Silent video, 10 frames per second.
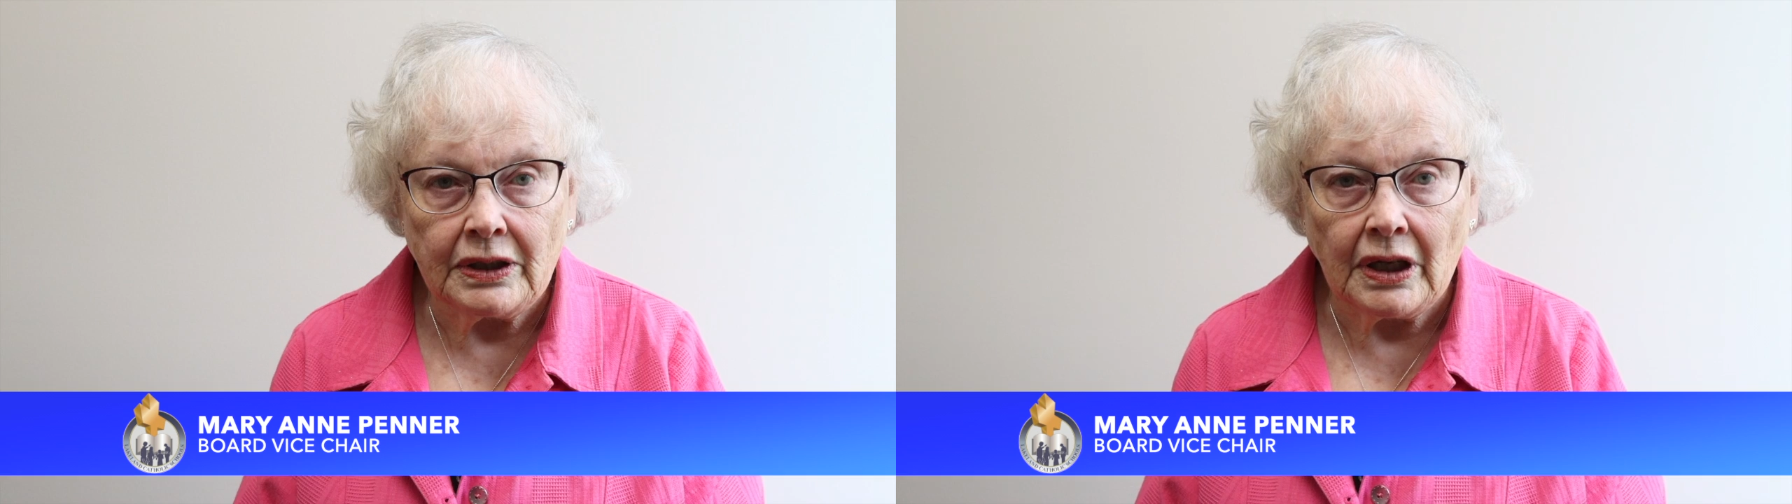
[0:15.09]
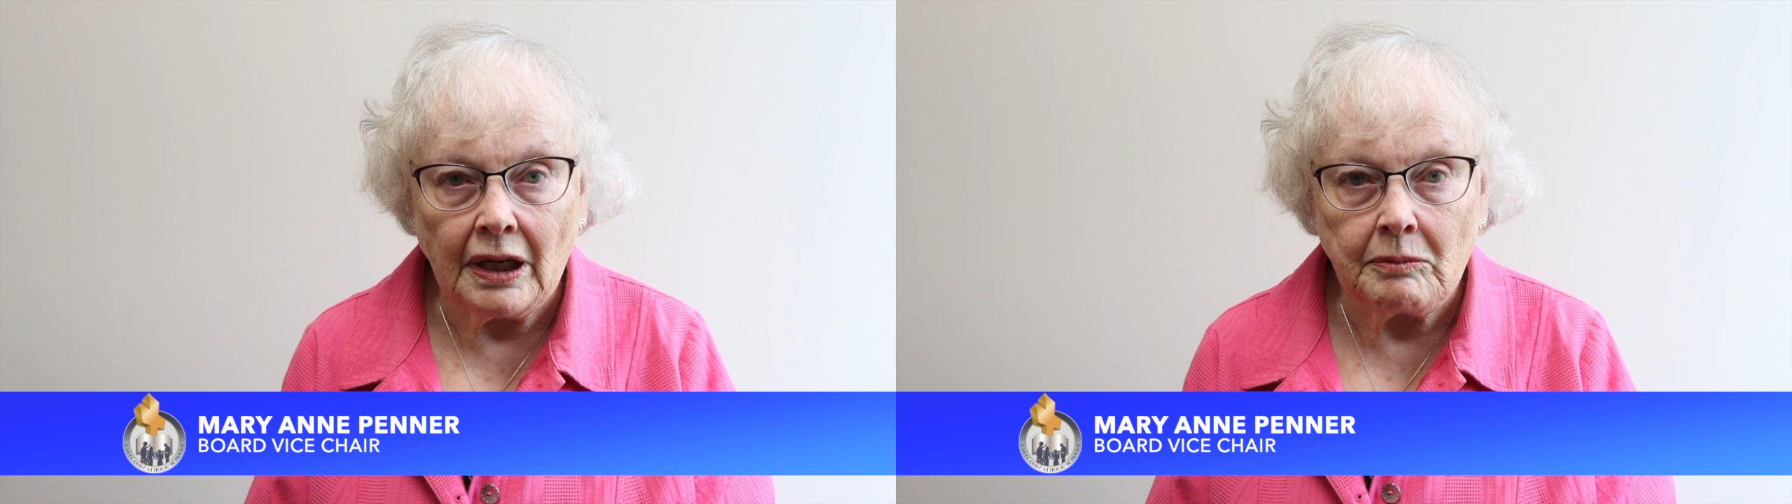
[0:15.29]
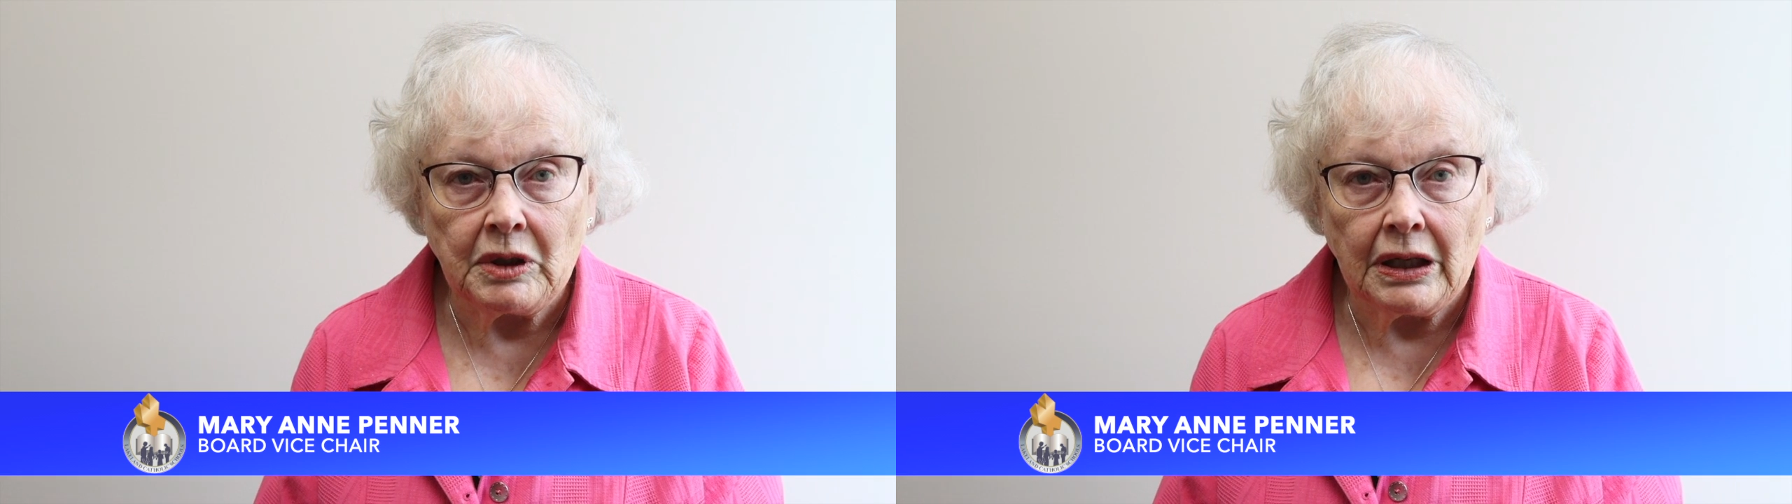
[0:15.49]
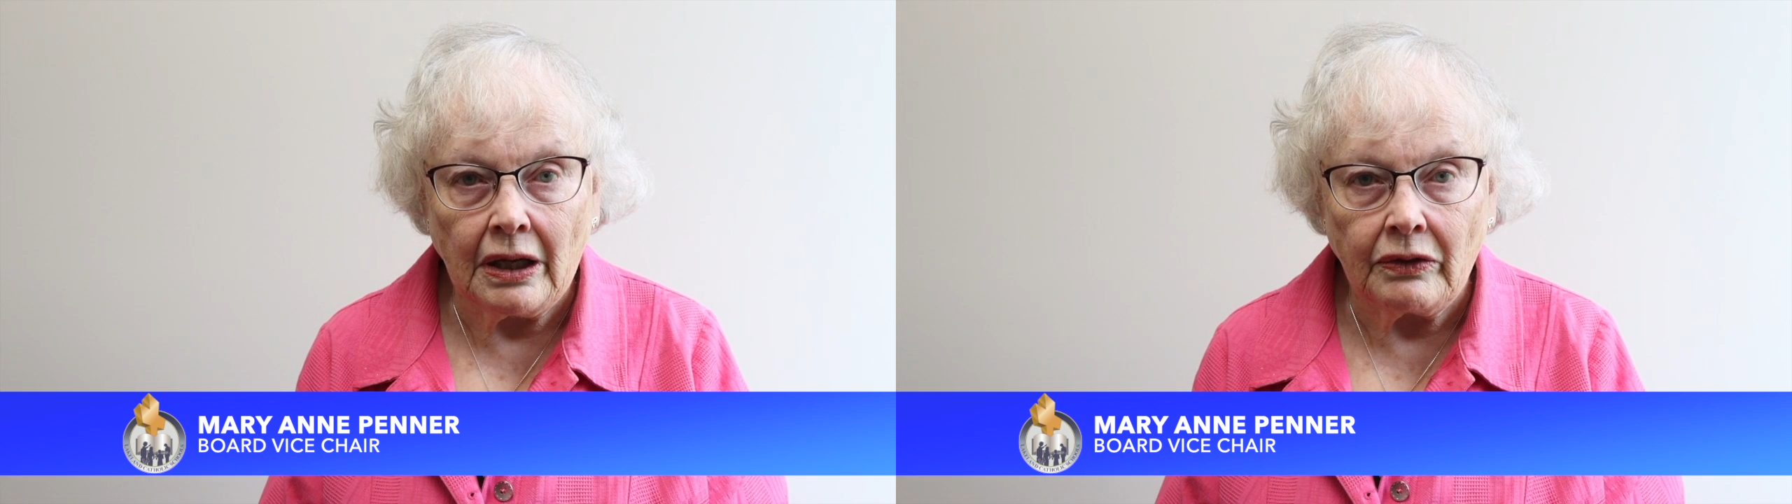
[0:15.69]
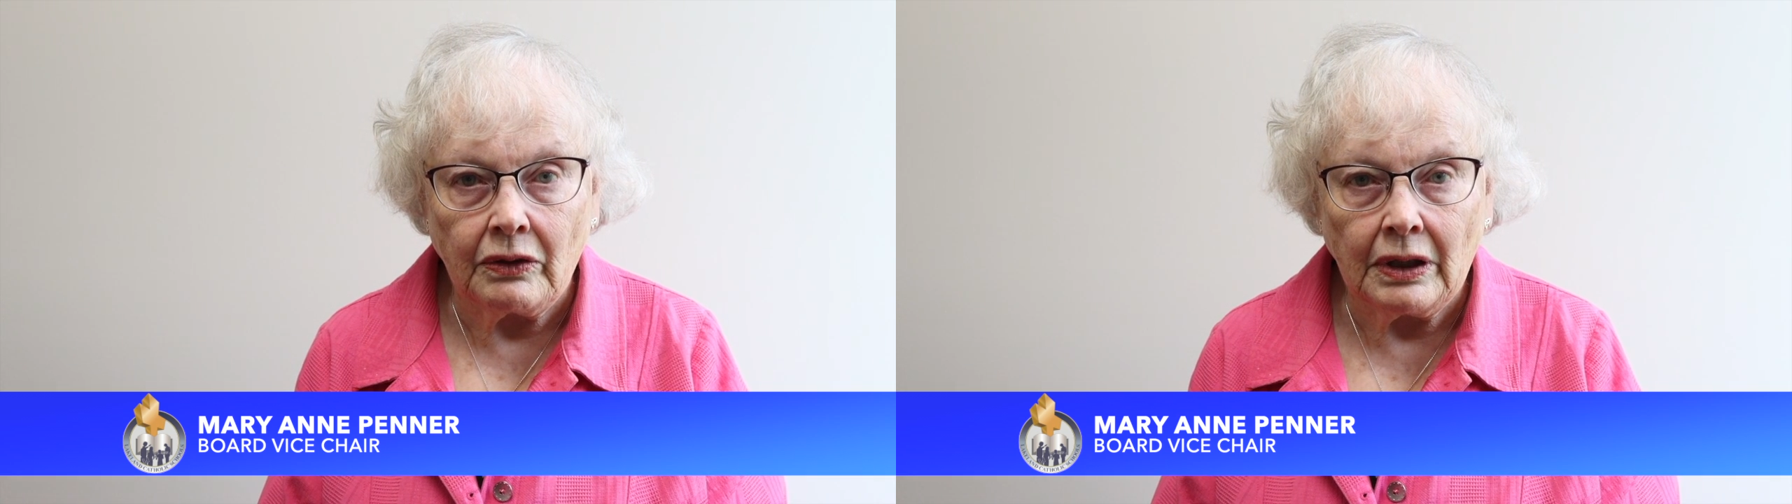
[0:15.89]
time
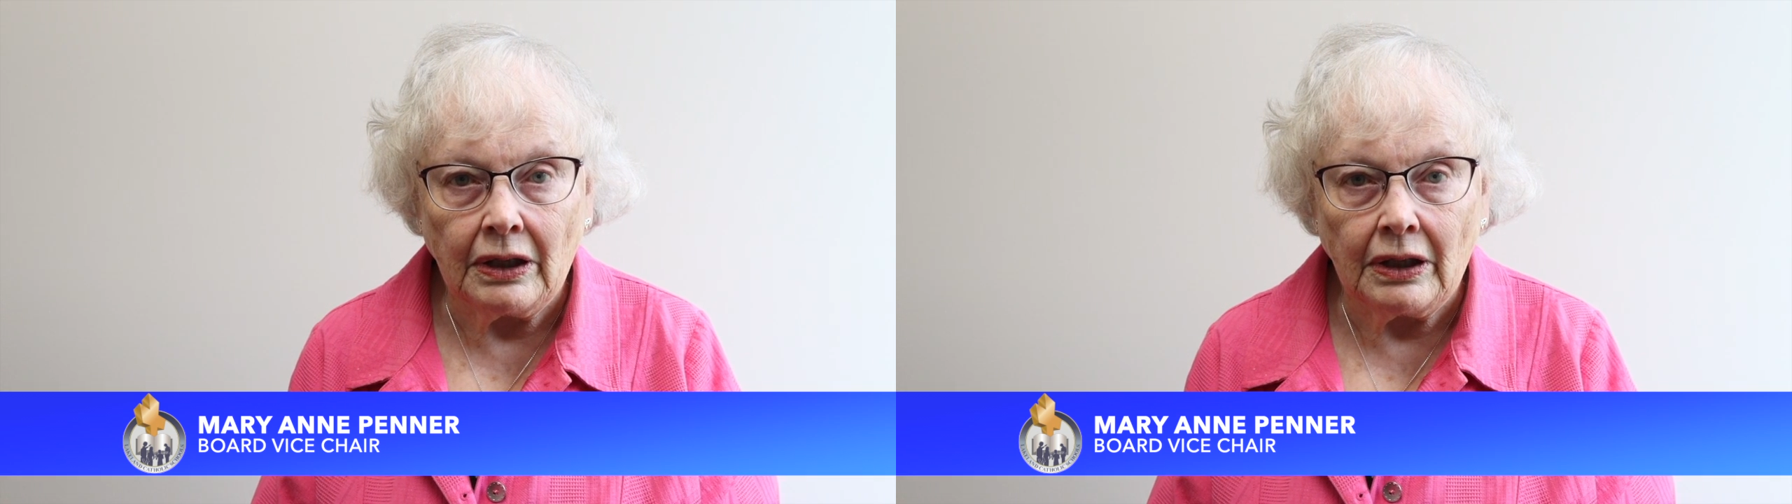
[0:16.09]
together